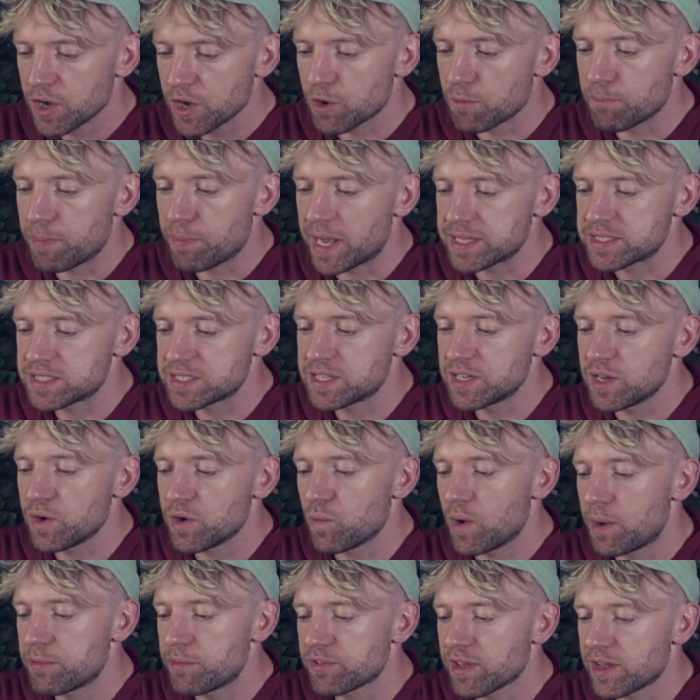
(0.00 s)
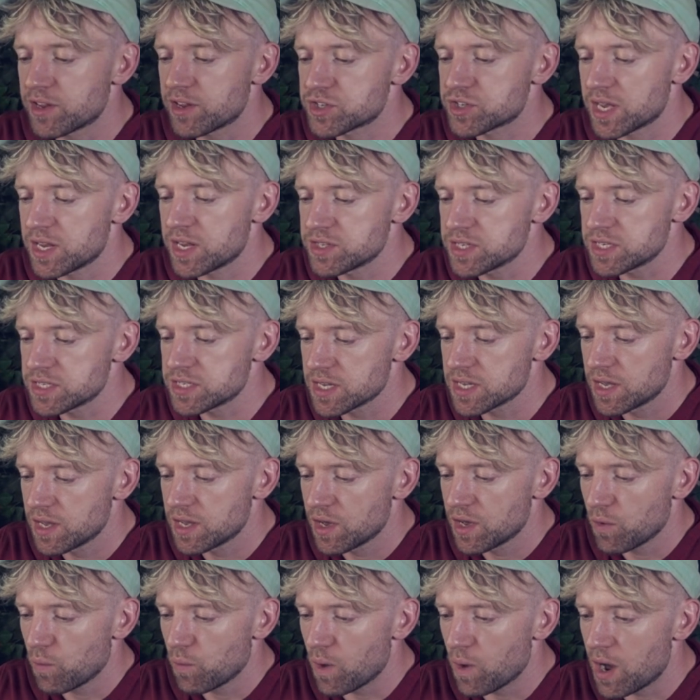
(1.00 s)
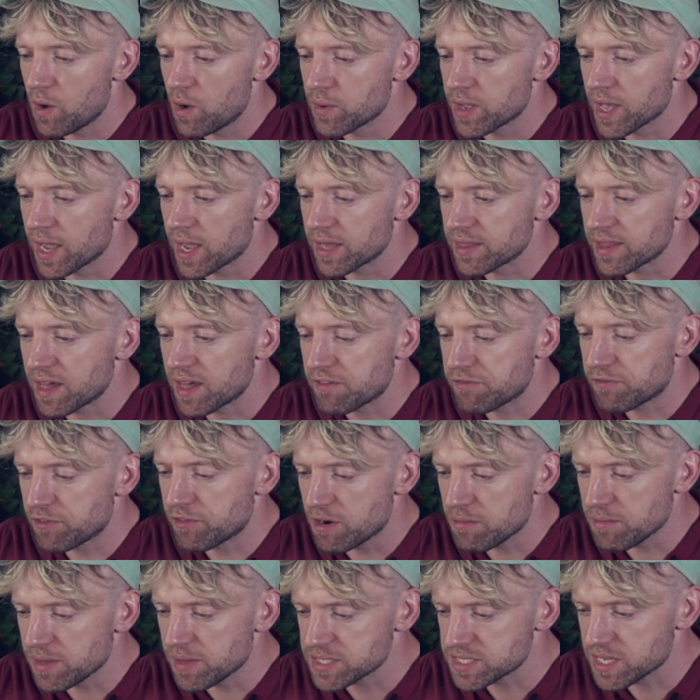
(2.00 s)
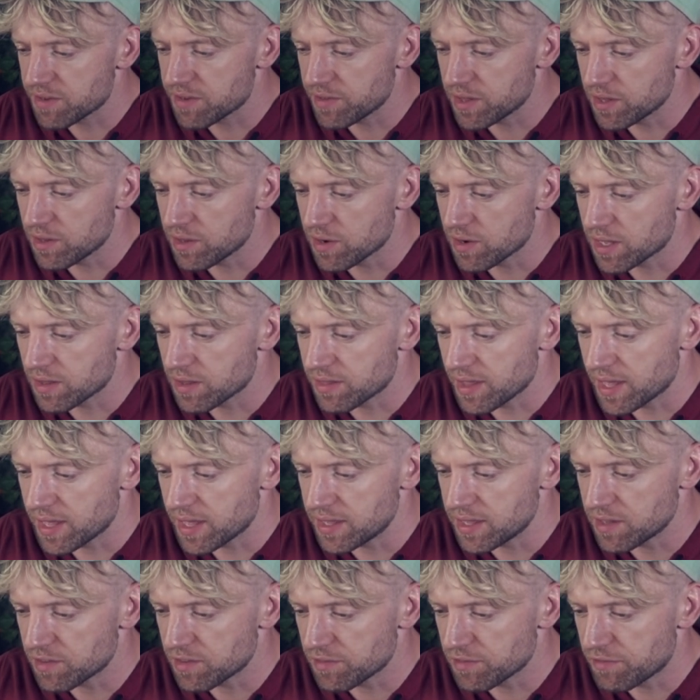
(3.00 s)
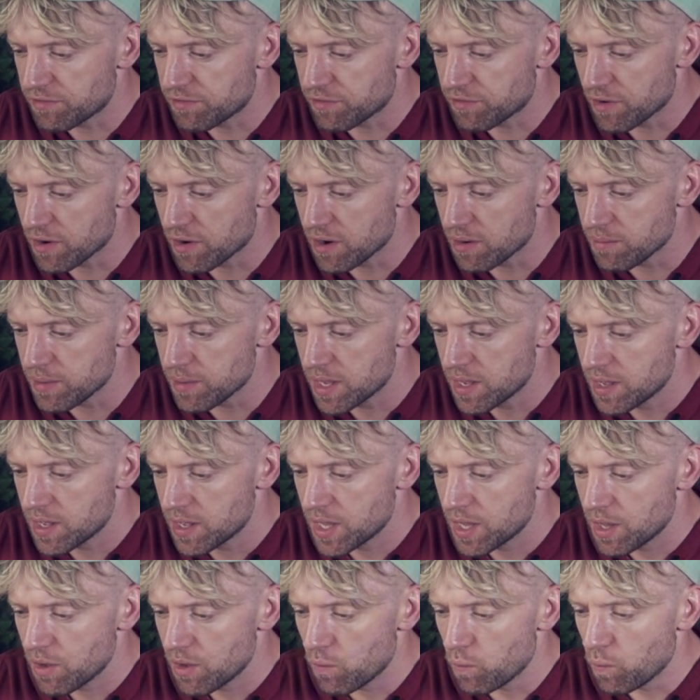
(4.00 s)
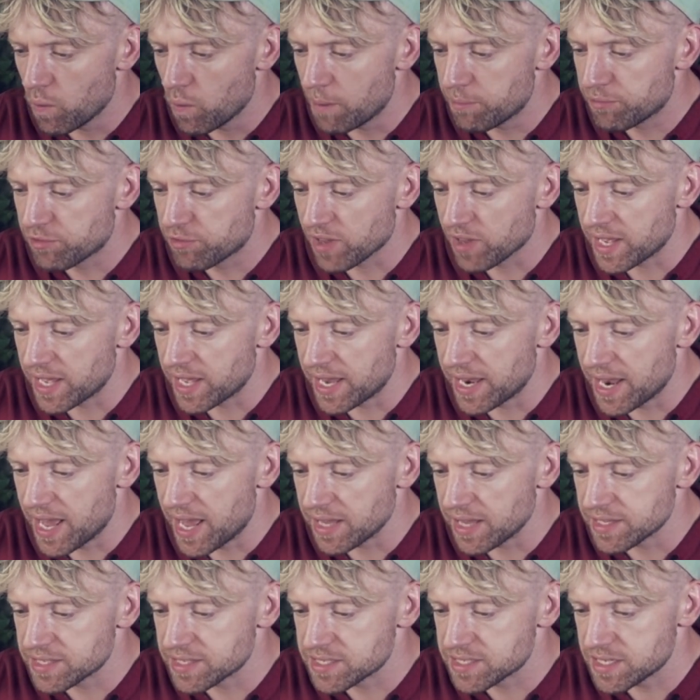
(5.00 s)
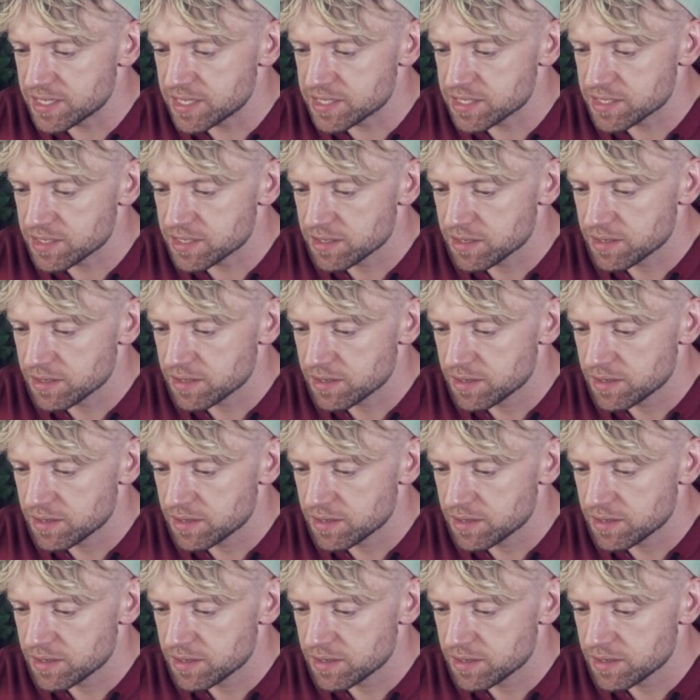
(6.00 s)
Competitor website changes, where are we getting that from? Let's have a look. That is from website analysis.